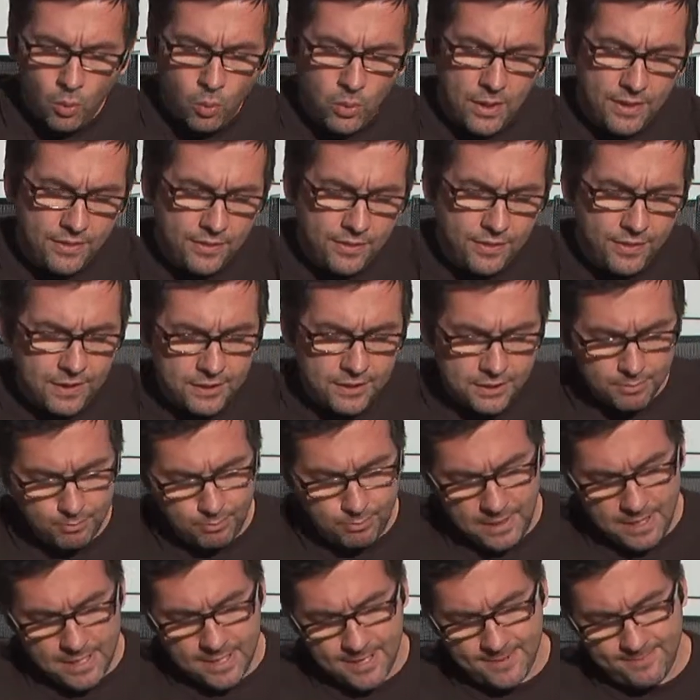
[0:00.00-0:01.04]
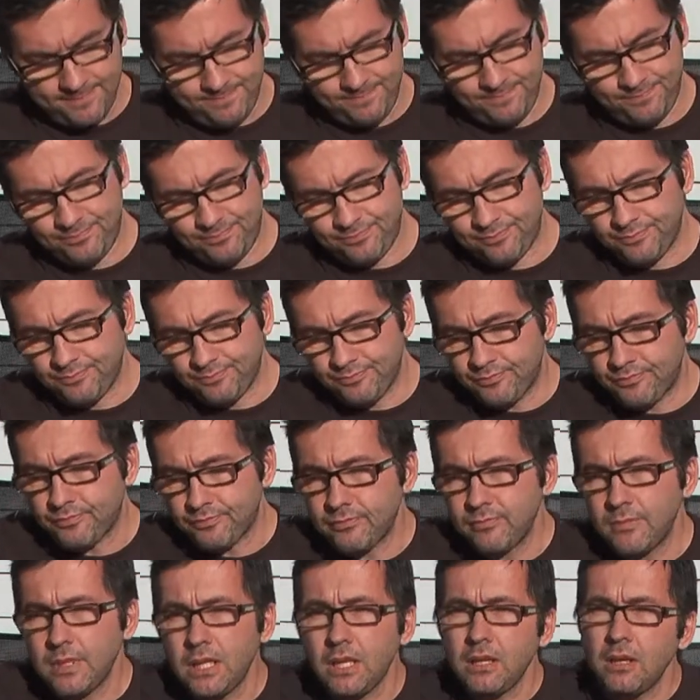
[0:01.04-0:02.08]
with this beer,
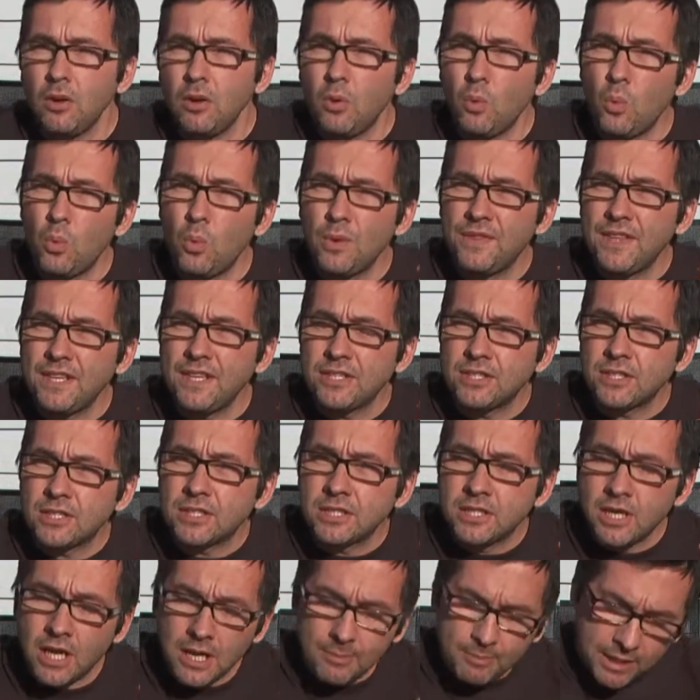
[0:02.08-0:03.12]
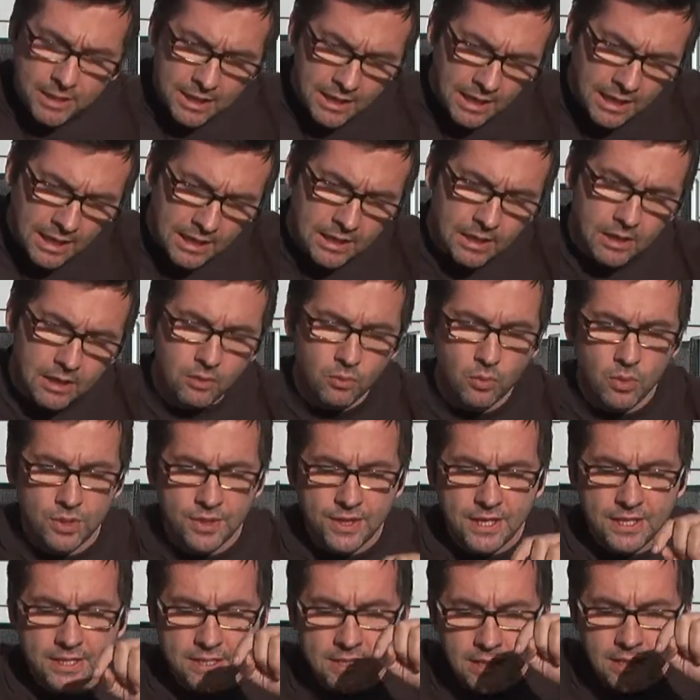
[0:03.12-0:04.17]
with this type of colour,
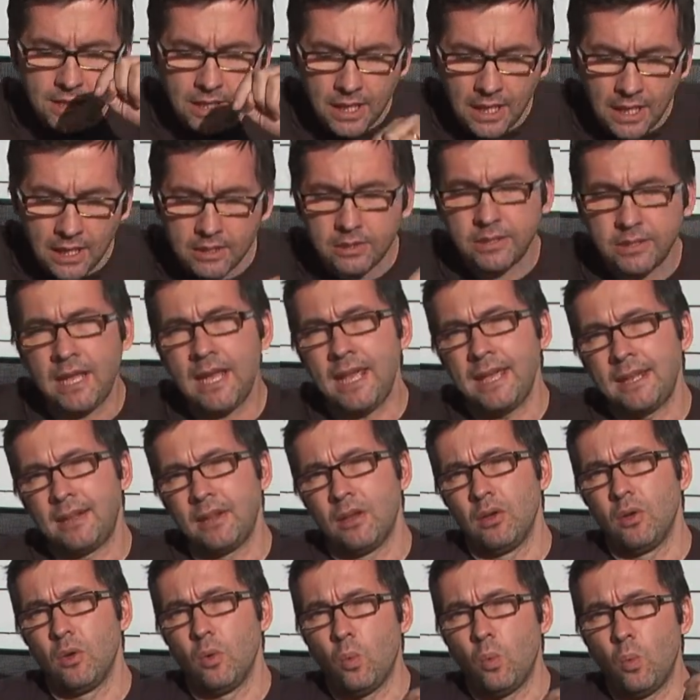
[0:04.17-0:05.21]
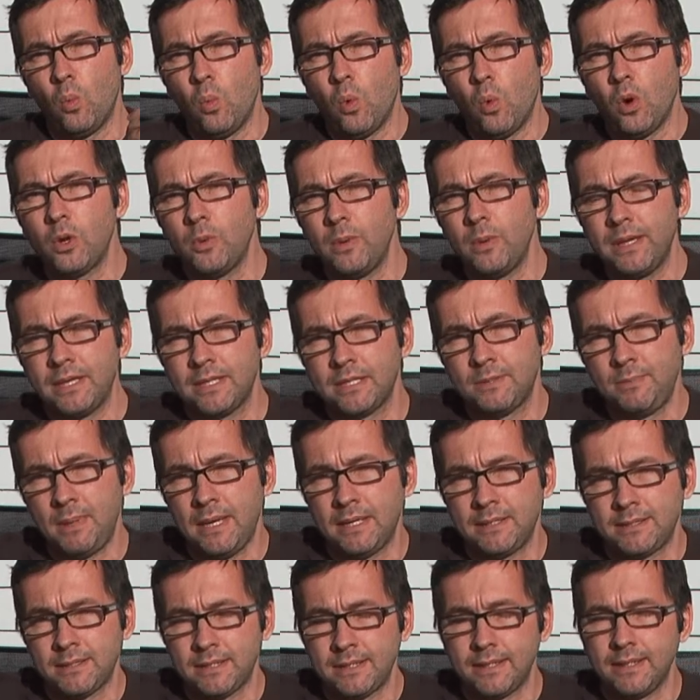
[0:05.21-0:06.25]
with this coloured head, what are we
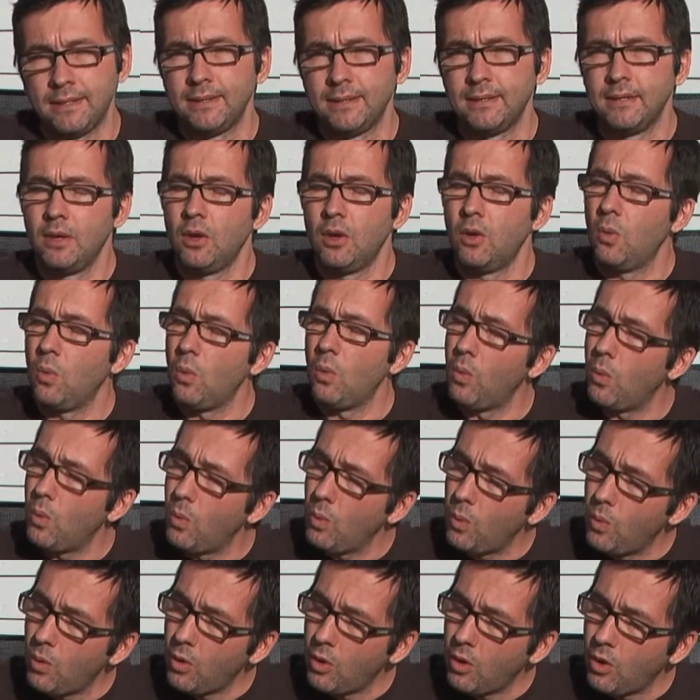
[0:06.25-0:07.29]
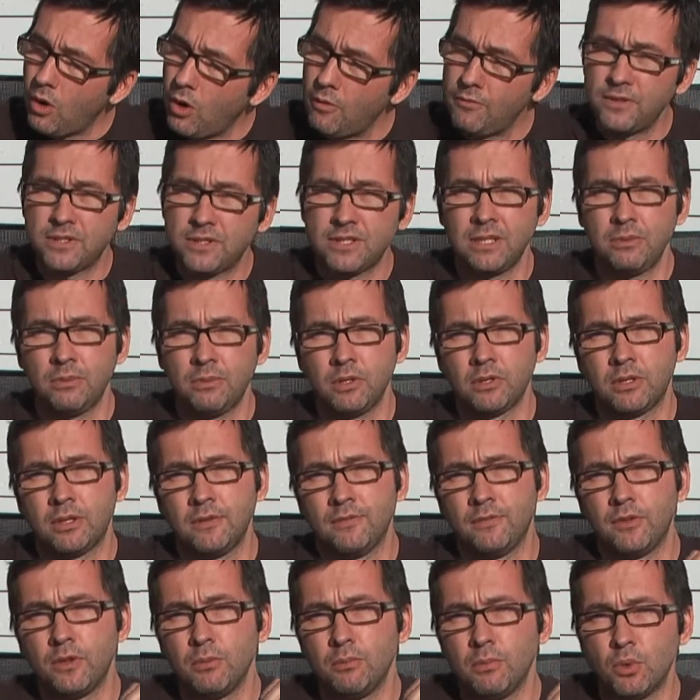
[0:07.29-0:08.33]
expecting? Obviously, we're
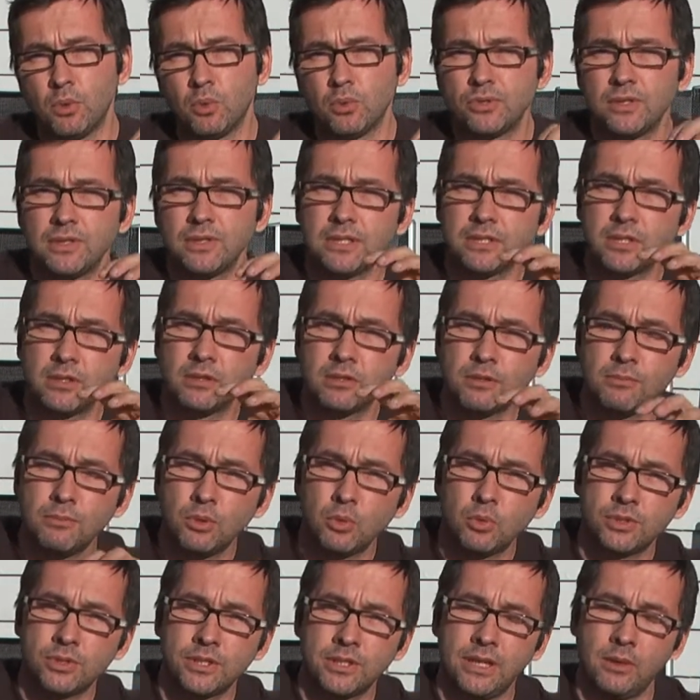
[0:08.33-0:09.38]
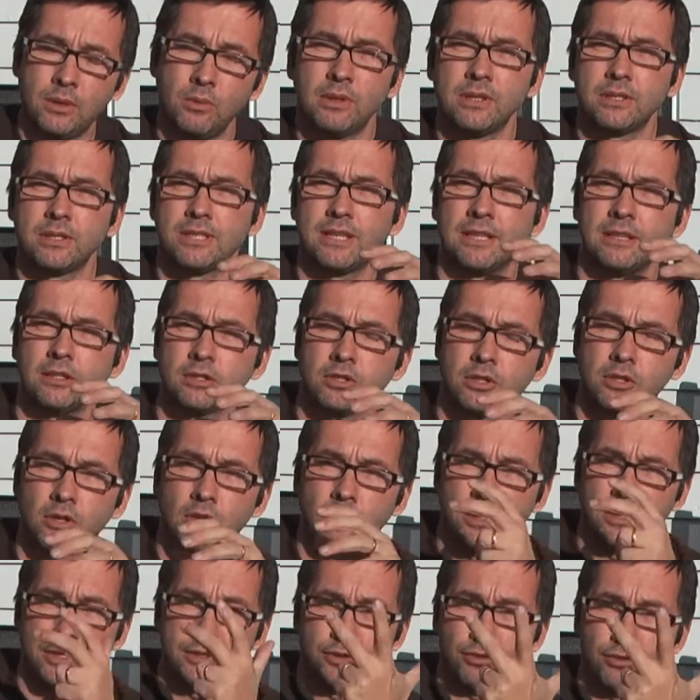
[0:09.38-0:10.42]
looking for the malts. There's a lot of malts in here. Well, they say there's a
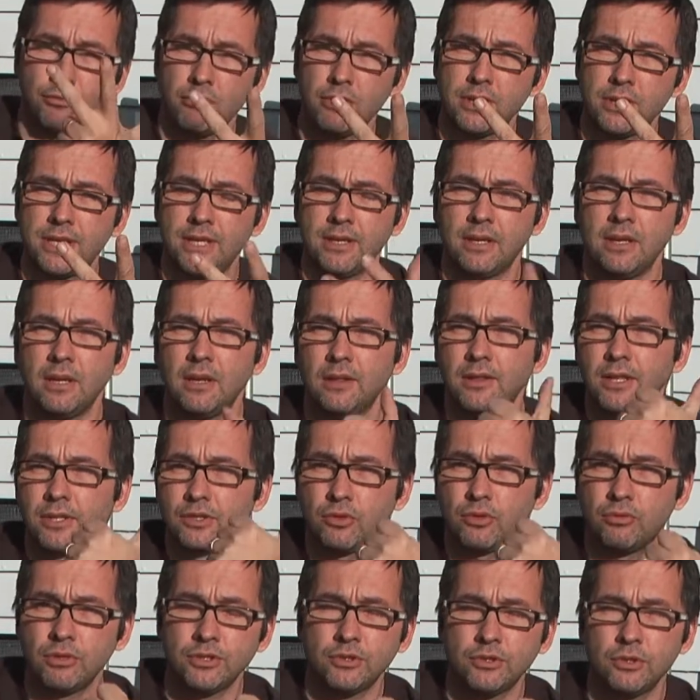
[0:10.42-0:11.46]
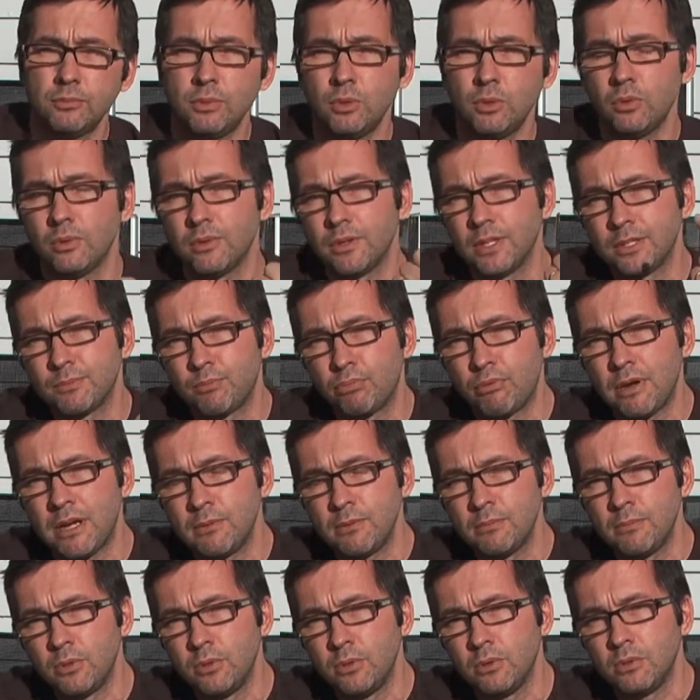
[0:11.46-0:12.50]
lot. There's three. There's crystal malt, there's
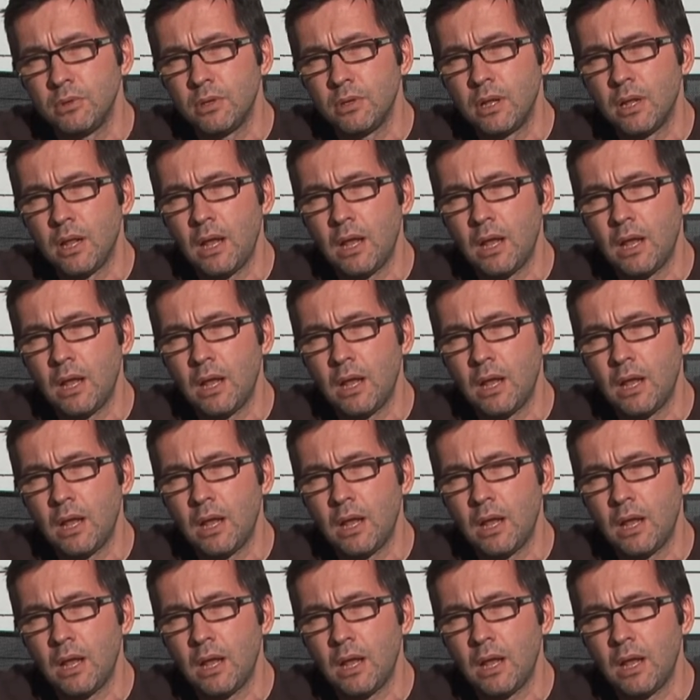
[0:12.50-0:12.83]
brown malt,